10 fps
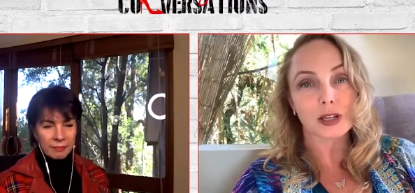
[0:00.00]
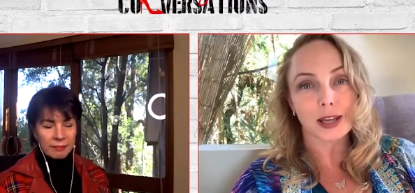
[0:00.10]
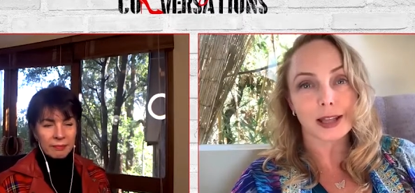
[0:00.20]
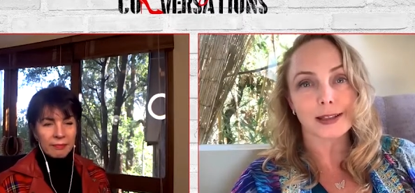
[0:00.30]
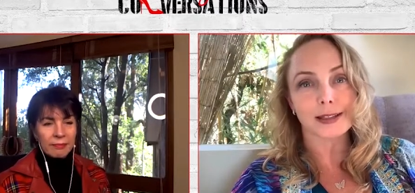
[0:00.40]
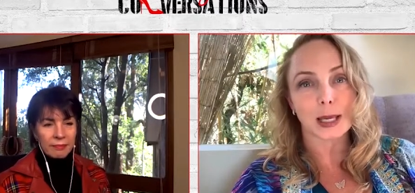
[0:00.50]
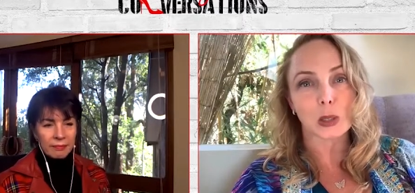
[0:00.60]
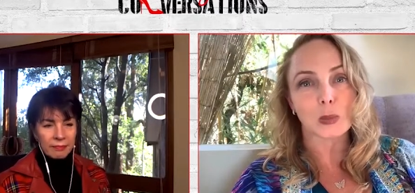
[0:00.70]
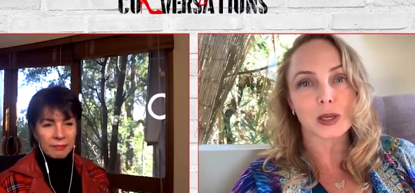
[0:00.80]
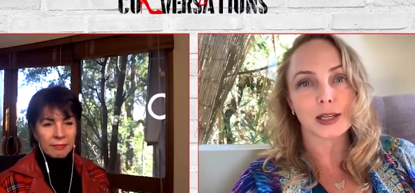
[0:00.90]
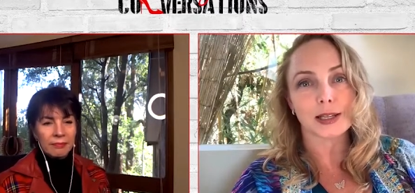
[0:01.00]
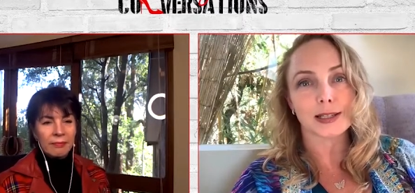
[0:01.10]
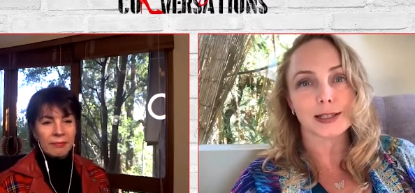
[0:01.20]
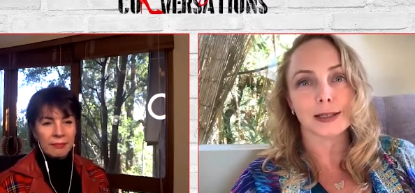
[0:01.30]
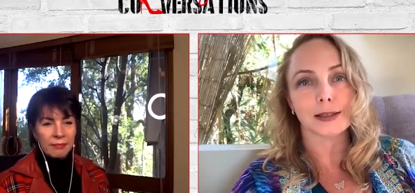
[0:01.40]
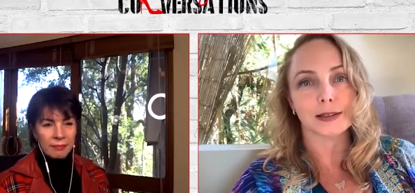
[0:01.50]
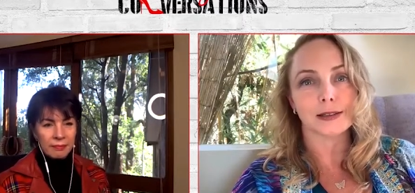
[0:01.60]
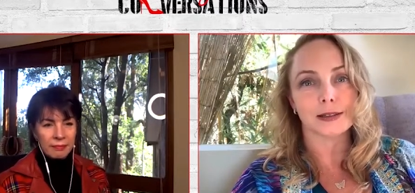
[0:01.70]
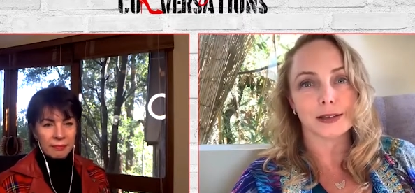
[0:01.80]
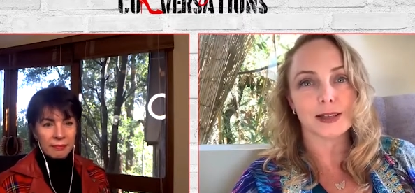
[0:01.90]
Speaker 1: get the settlement until
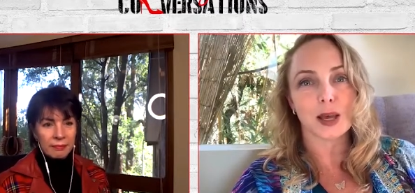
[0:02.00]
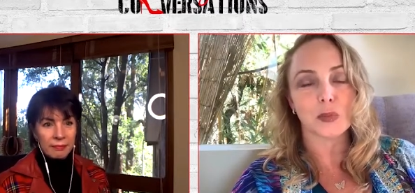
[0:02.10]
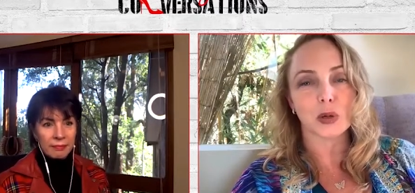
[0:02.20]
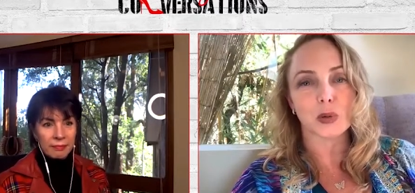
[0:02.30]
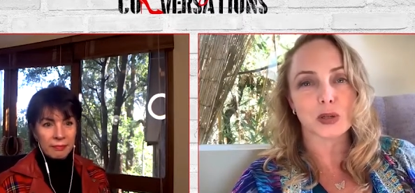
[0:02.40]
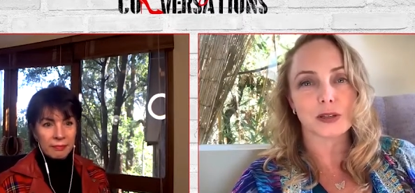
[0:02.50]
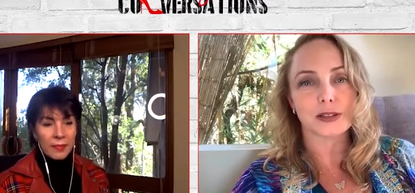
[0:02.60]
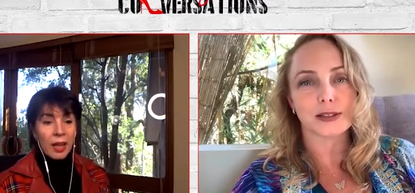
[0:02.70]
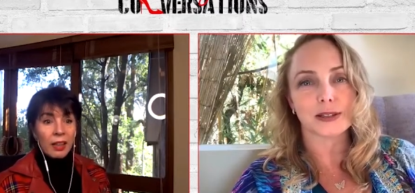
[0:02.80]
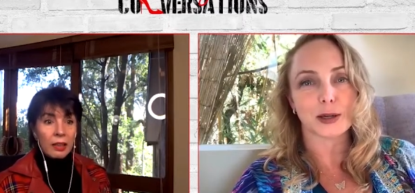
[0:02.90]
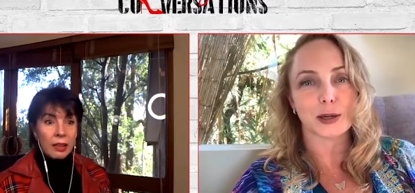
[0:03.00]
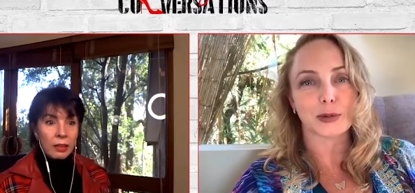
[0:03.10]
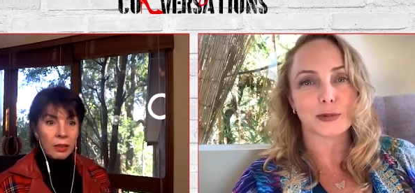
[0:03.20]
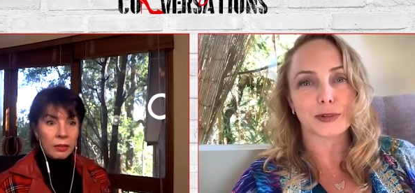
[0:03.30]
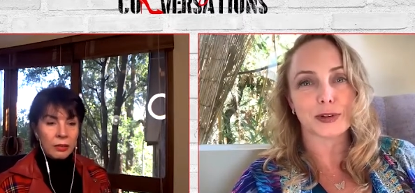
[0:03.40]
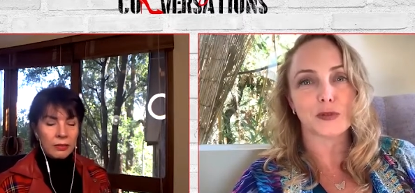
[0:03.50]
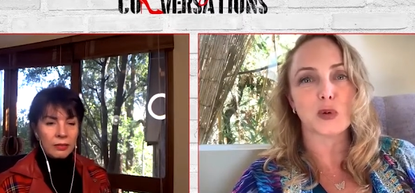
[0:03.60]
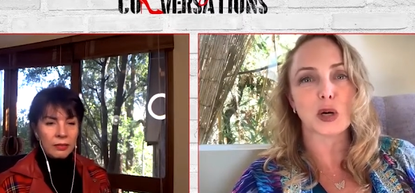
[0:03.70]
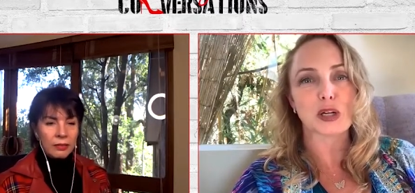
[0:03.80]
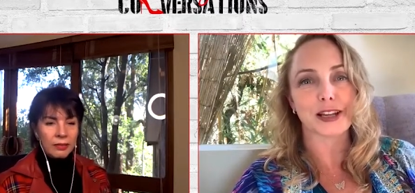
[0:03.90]
December, which is, you know, oh.
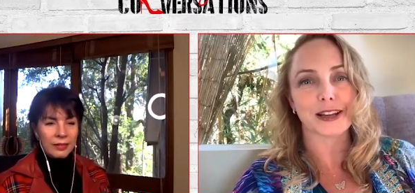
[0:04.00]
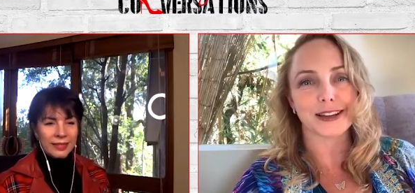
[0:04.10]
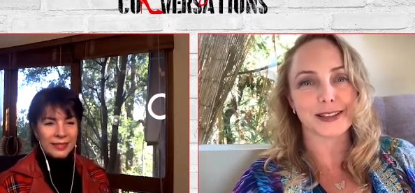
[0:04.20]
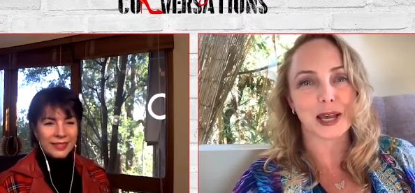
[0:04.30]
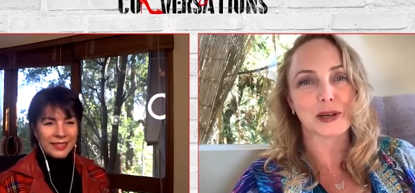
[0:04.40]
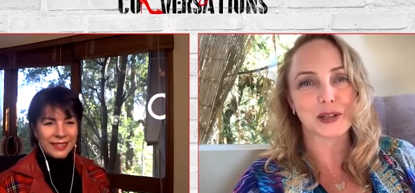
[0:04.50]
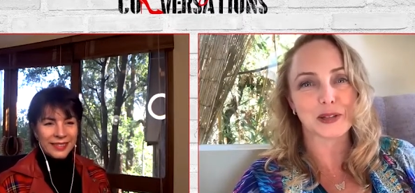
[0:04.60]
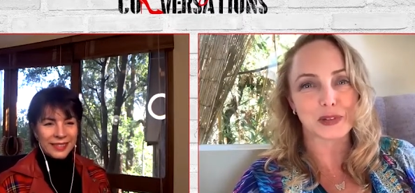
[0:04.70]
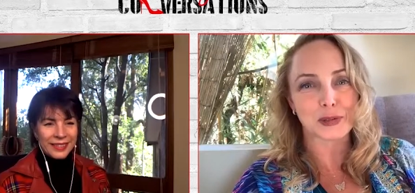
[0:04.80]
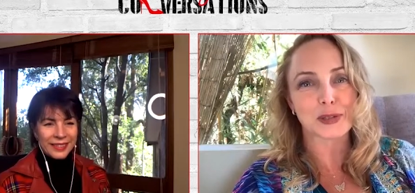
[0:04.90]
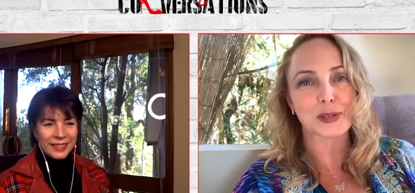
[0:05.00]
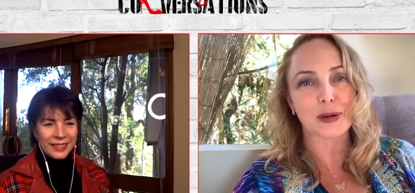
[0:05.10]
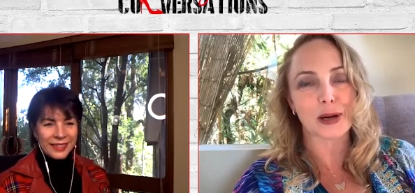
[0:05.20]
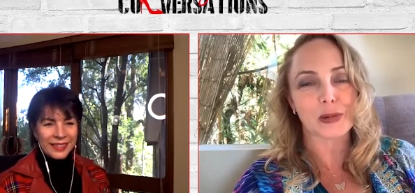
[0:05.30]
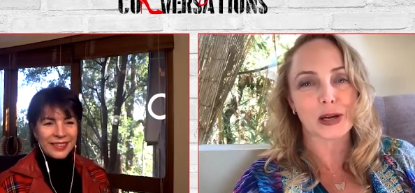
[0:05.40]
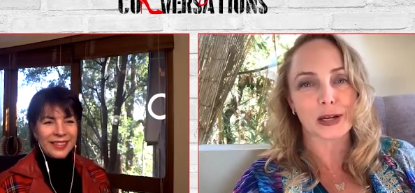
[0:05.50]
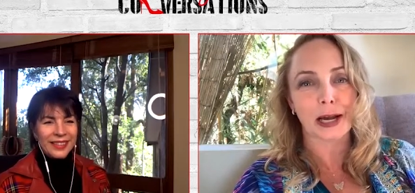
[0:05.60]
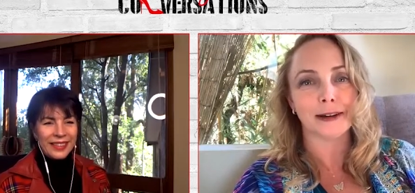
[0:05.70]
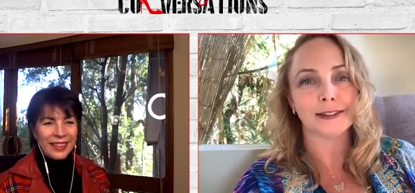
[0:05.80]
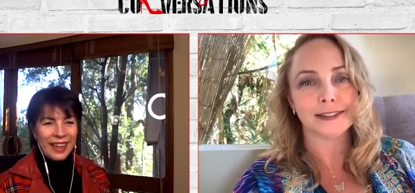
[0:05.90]
unfortunate because I could have used it right about now.
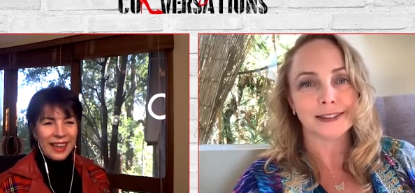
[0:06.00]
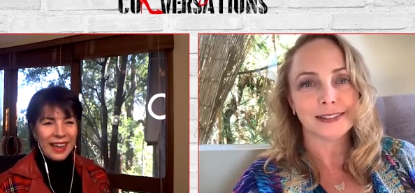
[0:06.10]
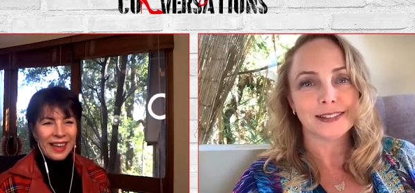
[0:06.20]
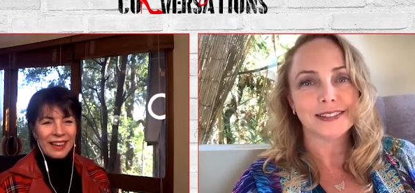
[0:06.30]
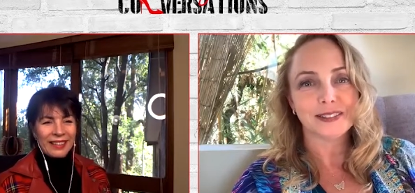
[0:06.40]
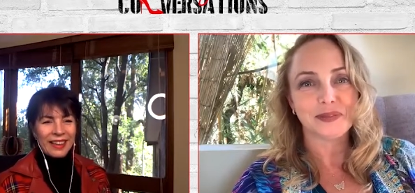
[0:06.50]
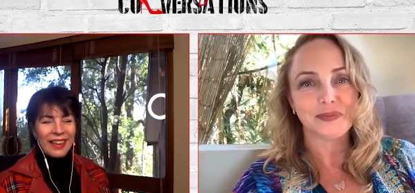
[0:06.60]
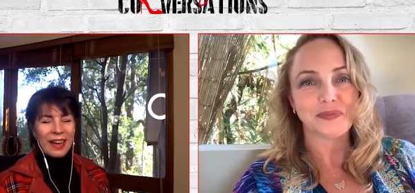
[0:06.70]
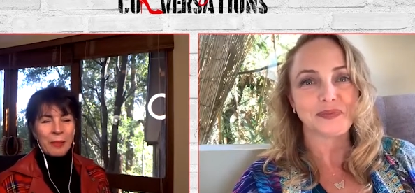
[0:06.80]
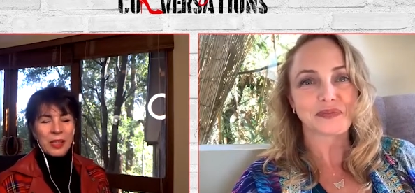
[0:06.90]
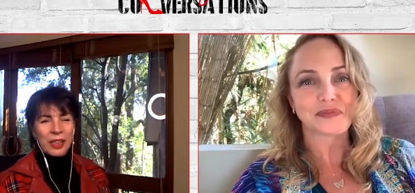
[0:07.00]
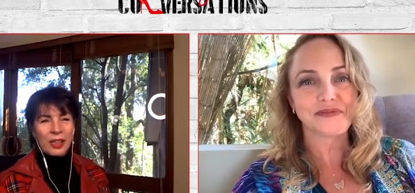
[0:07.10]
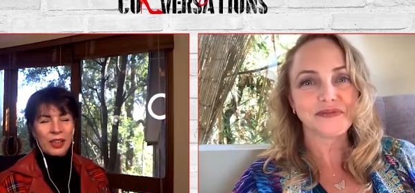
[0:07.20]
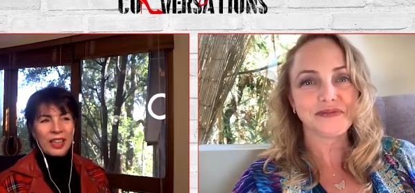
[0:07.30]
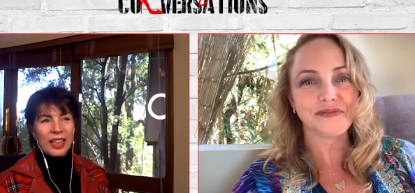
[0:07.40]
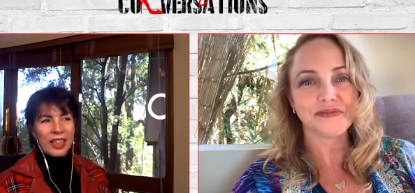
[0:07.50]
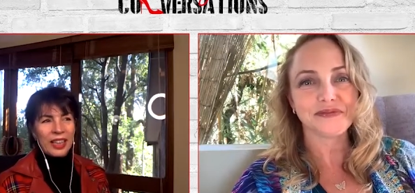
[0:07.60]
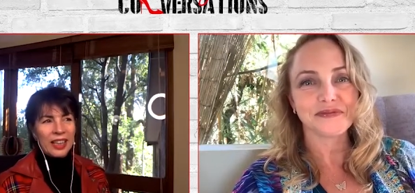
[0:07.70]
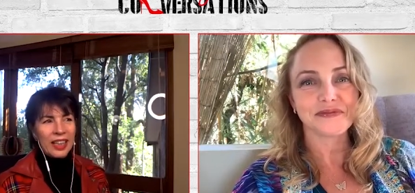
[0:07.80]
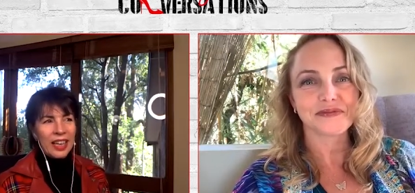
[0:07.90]
Speaker 2: Yeah, yeah, absolutely.
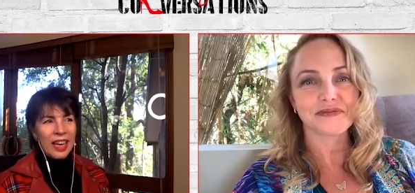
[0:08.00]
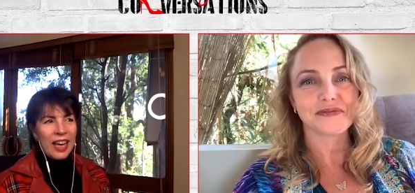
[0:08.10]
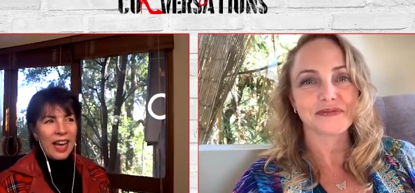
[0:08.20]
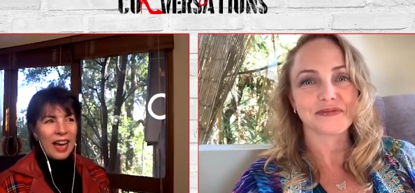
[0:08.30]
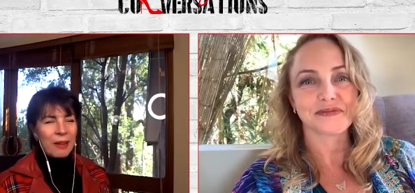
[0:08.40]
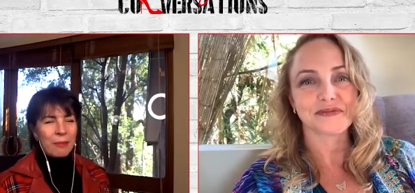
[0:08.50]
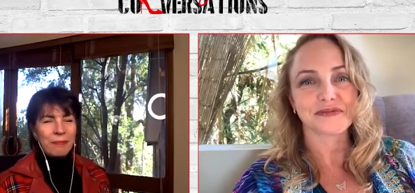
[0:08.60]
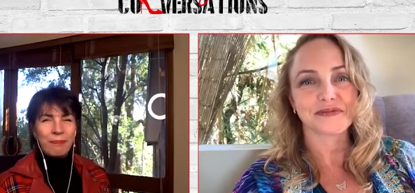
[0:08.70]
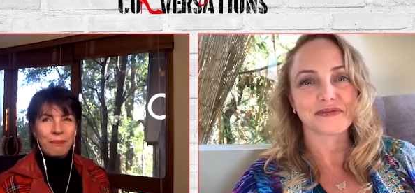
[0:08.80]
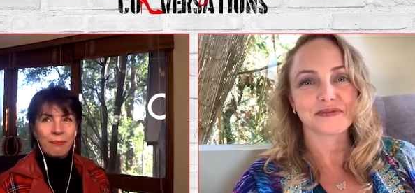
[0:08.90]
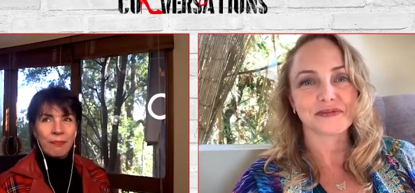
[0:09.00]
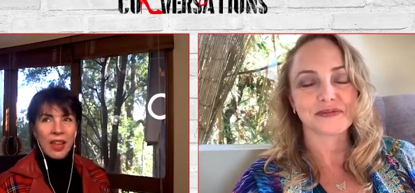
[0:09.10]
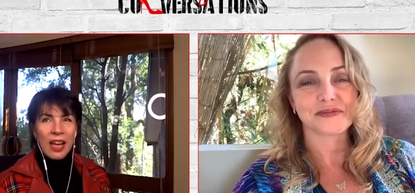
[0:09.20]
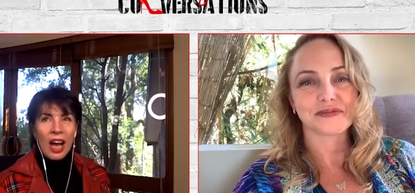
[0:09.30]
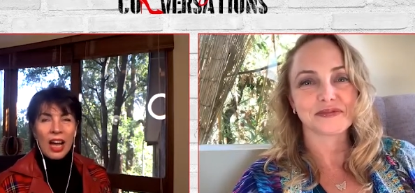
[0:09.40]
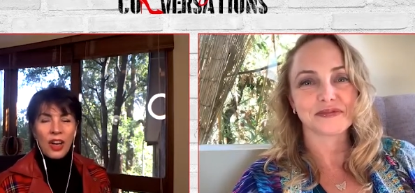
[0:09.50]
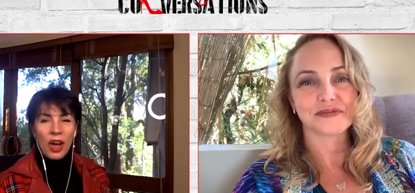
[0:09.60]
Um, I know